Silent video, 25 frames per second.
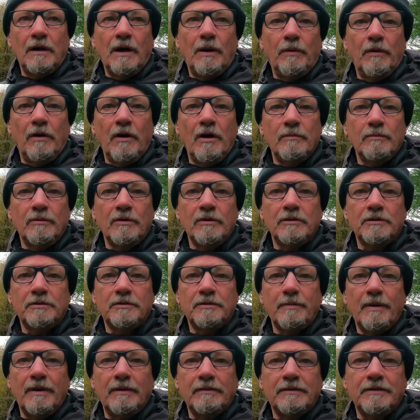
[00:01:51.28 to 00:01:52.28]
I was
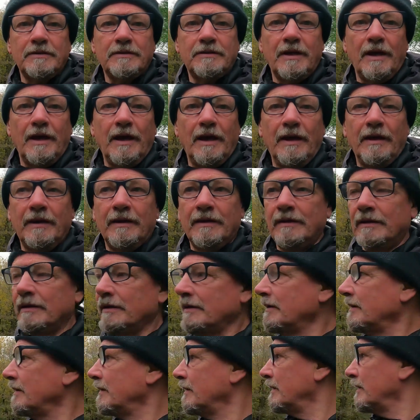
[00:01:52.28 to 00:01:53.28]
almost about to say,
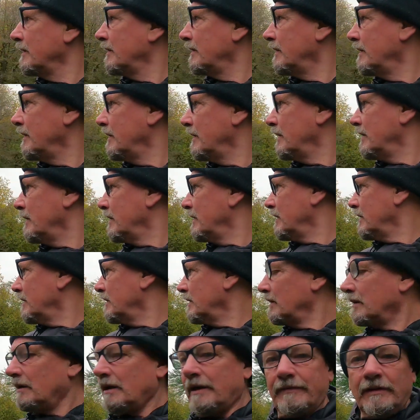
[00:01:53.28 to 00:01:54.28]

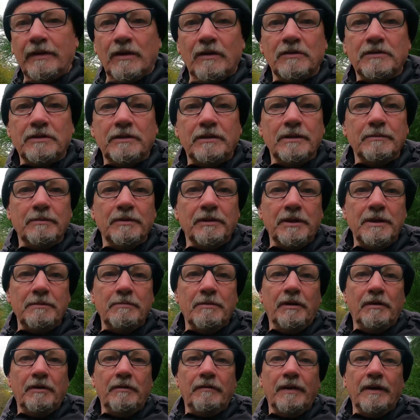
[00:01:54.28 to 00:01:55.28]
have you looked in the bloody
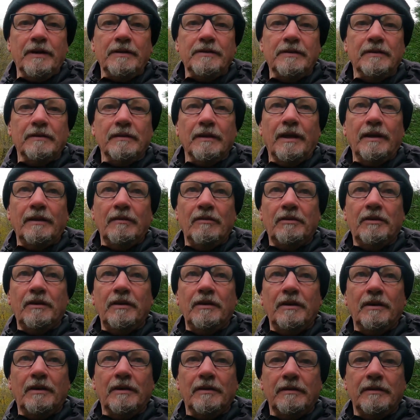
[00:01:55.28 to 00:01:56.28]
mirror recently? Look
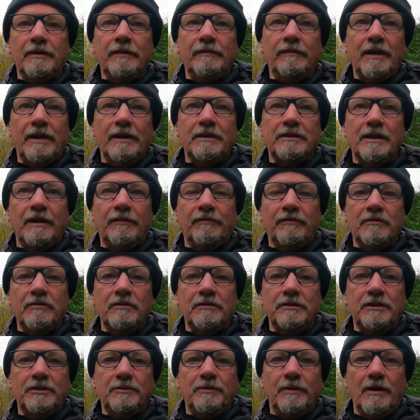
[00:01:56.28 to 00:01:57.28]
at you, you've let yourself
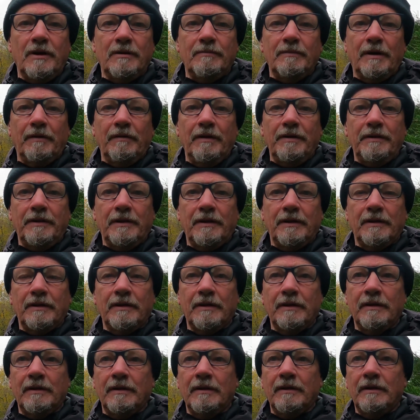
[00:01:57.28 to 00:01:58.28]
go since we got married.
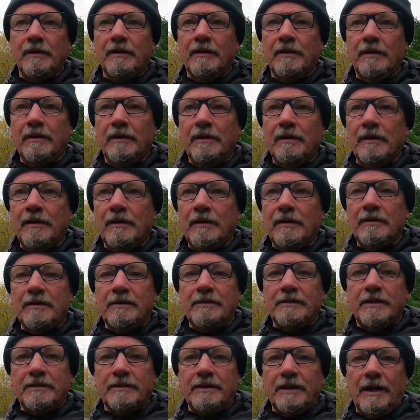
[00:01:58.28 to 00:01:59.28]

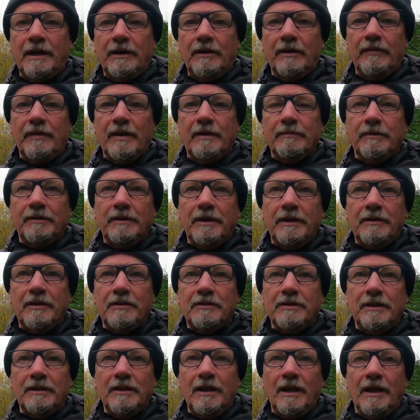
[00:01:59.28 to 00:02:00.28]
Since I signed on that bloody
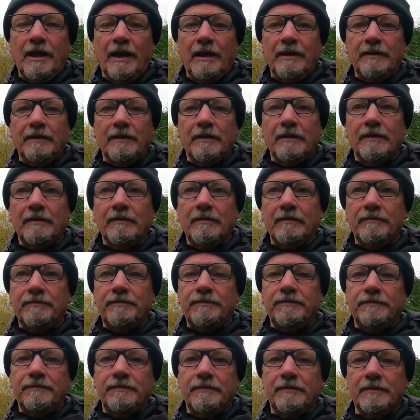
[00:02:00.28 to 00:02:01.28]
dotted line.
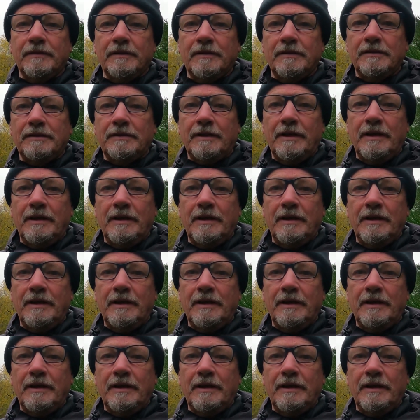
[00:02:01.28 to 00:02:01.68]
Could